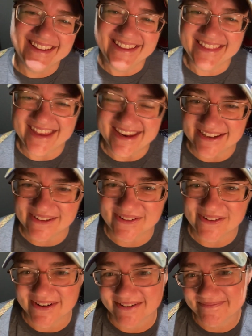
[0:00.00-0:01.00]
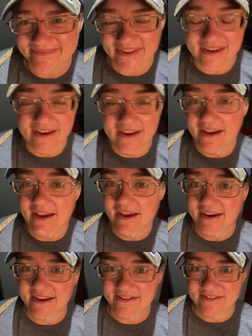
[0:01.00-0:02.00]
Thank you, Lord.
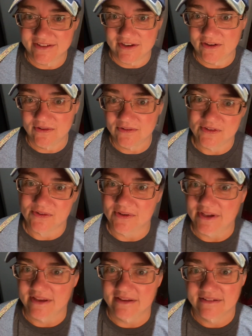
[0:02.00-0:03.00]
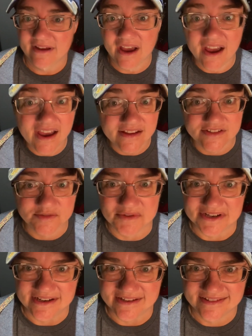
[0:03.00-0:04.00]
I got to go to a uh, hot
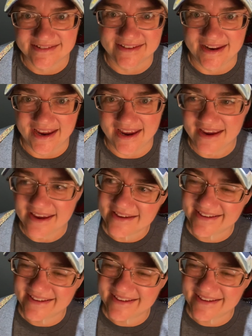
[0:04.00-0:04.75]
springs today.